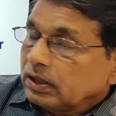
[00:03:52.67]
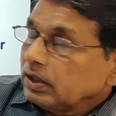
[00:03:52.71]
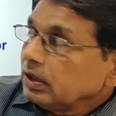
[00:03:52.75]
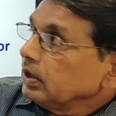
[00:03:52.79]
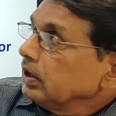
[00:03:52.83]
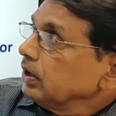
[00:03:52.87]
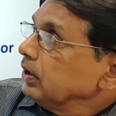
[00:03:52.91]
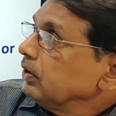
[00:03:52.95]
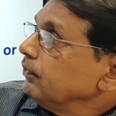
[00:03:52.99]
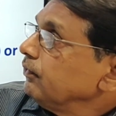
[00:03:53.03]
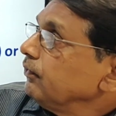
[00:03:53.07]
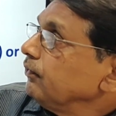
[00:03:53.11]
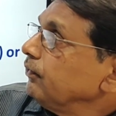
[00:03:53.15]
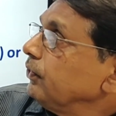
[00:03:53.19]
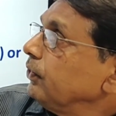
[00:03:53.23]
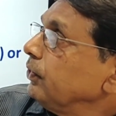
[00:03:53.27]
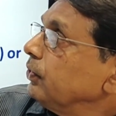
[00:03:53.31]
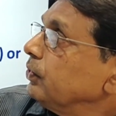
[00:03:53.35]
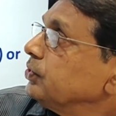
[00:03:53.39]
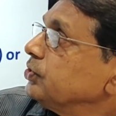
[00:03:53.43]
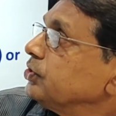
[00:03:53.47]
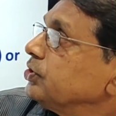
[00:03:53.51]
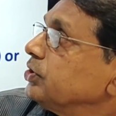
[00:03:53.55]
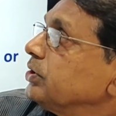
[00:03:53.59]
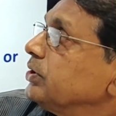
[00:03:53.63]

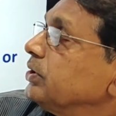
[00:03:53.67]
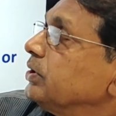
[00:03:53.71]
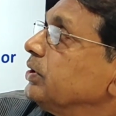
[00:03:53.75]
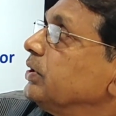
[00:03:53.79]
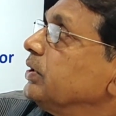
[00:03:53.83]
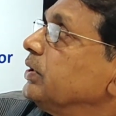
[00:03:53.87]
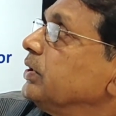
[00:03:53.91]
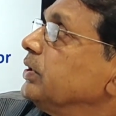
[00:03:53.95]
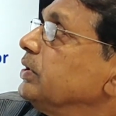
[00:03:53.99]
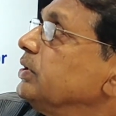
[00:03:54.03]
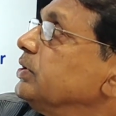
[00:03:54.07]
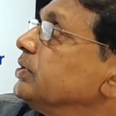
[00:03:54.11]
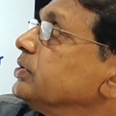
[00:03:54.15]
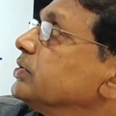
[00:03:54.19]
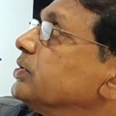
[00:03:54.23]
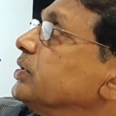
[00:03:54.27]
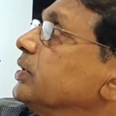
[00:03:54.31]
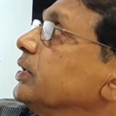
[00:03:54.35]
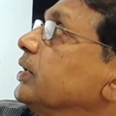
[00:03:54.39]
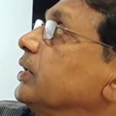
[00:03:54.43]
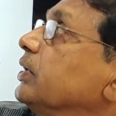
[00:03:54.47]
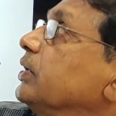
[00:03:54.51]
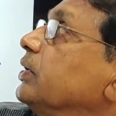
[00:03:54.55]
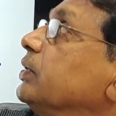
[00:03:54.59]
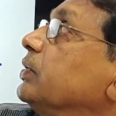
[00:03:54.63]
Infusion is
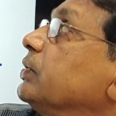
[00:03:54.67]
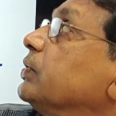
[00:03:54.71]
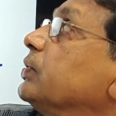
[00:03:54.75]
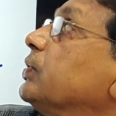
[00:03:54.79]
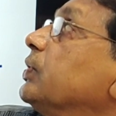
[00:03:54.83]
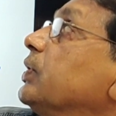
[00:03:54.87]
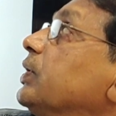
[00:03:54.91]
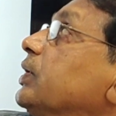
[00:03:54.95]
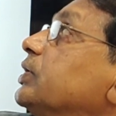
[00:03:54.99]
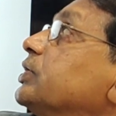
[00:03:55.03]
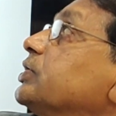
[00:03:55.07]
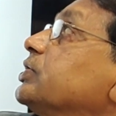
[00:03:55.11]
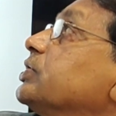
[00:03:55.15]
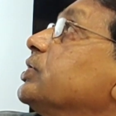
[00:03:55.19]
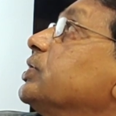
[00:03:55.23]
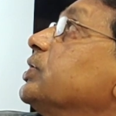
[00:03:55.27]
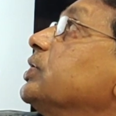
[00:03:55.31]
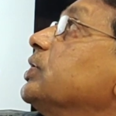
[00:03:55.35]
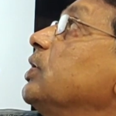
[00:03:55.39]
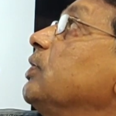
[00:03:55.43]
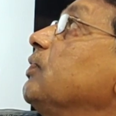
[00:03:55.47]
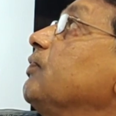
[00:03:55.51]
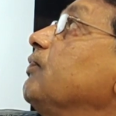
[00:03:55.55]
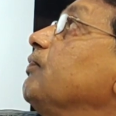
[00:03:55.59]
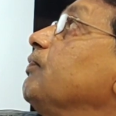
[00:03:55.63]
the introduction
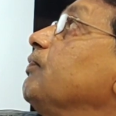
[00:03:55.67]
of